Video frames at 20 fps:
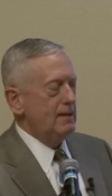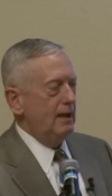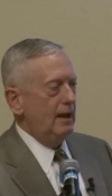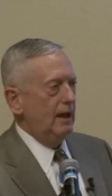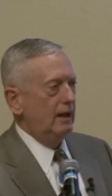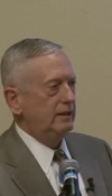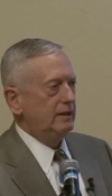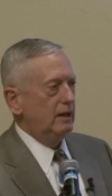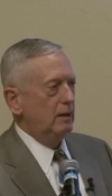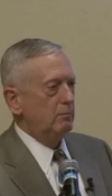
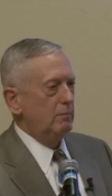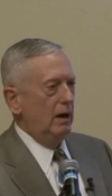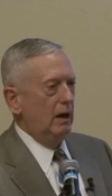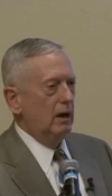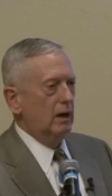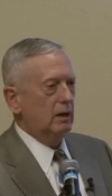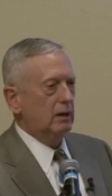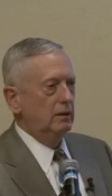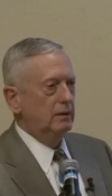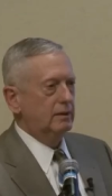and the
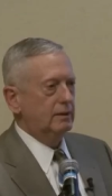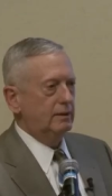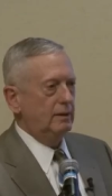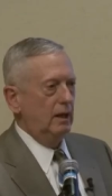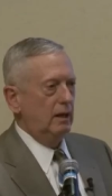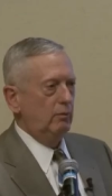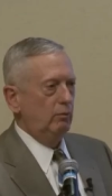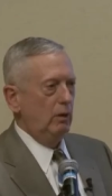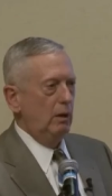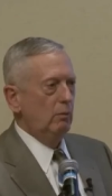Americans
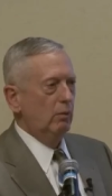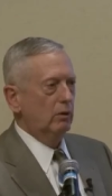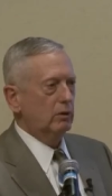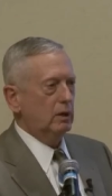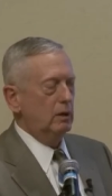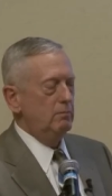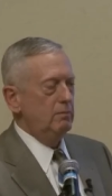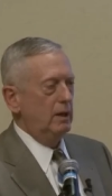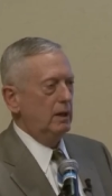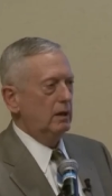said, we will
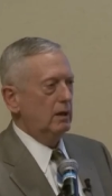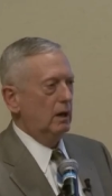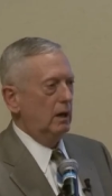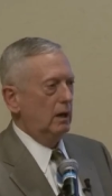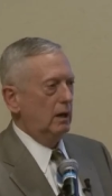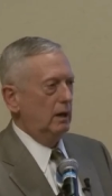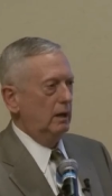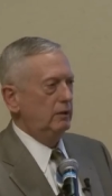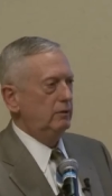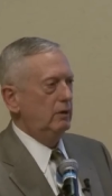commit one
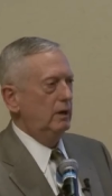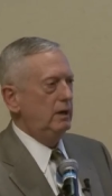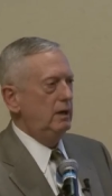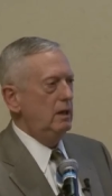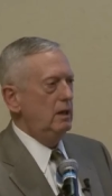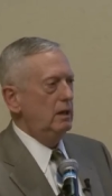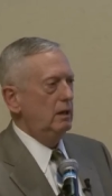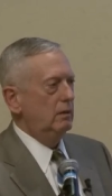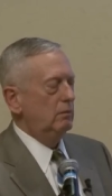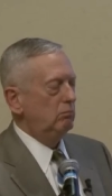
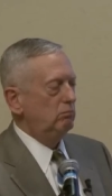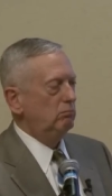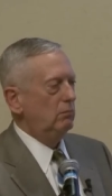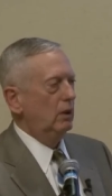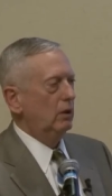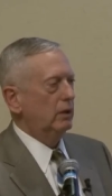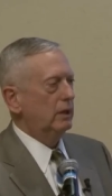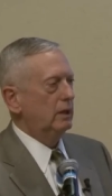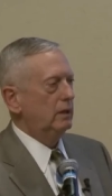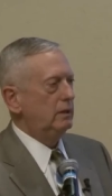hundred
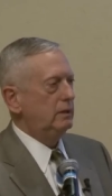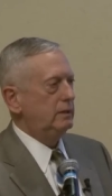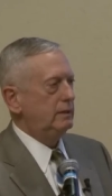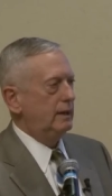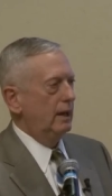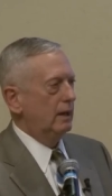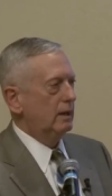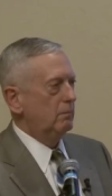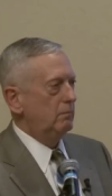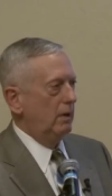million
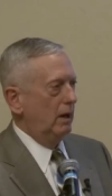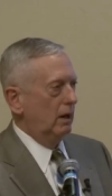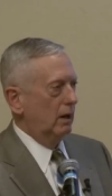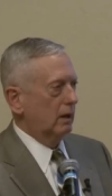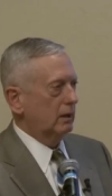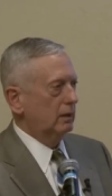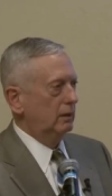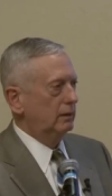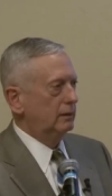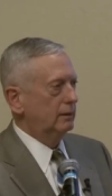dead
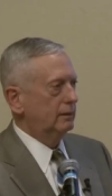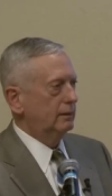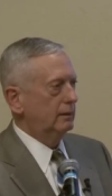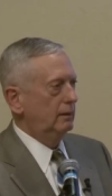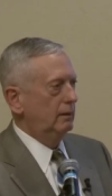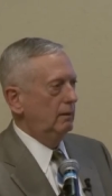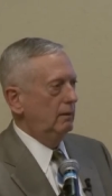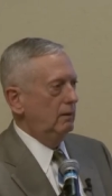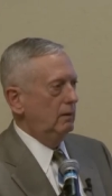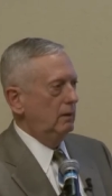Americans
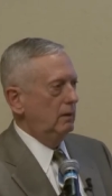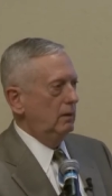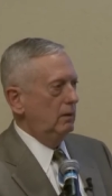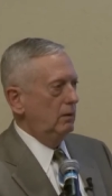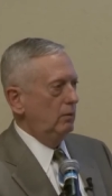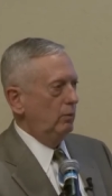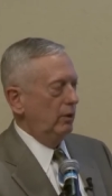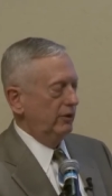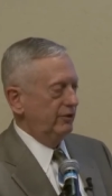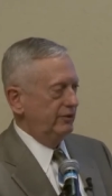
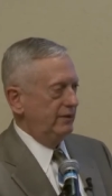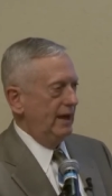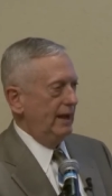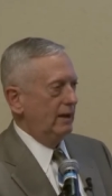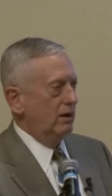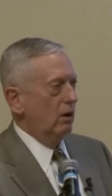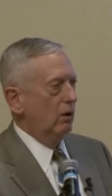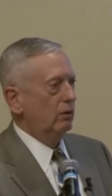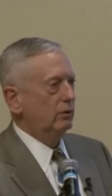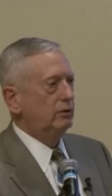with
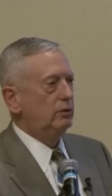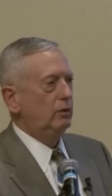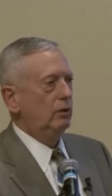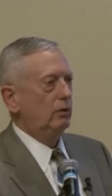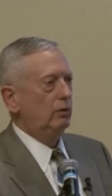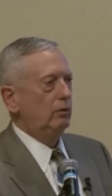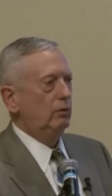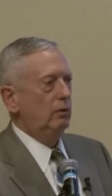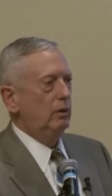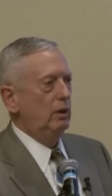NATO
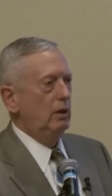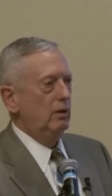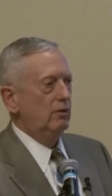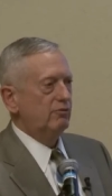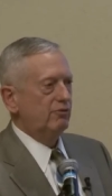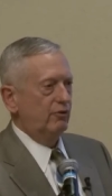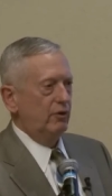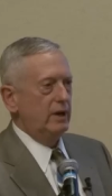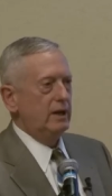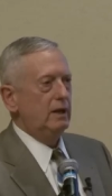to
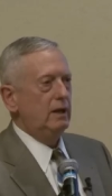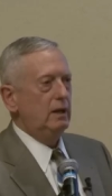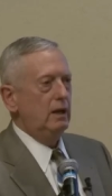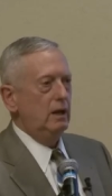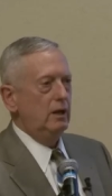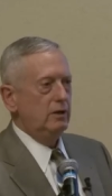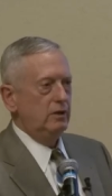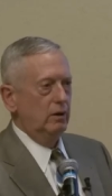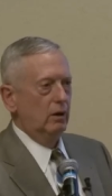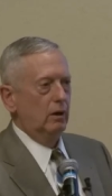free
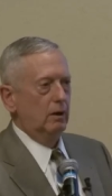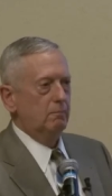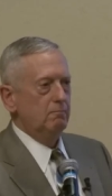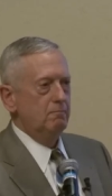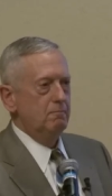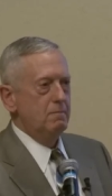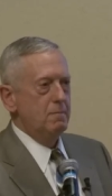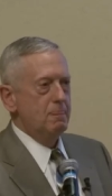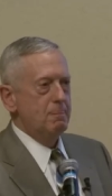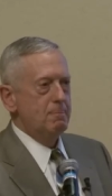Europe,
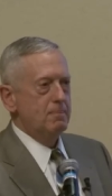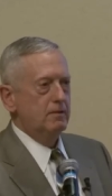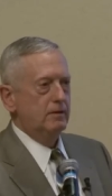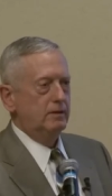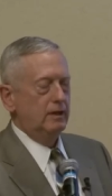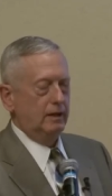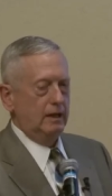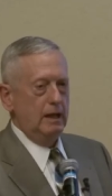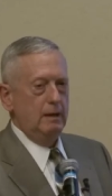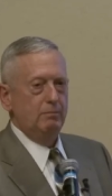
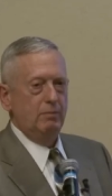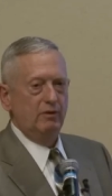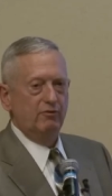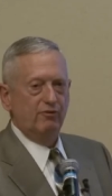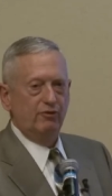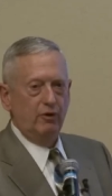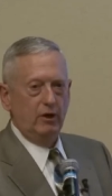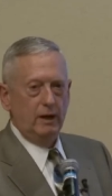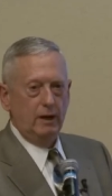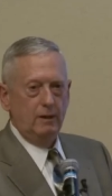to keep it
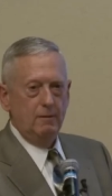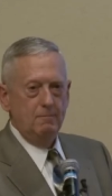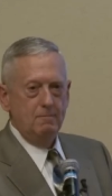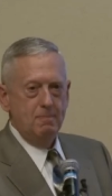free.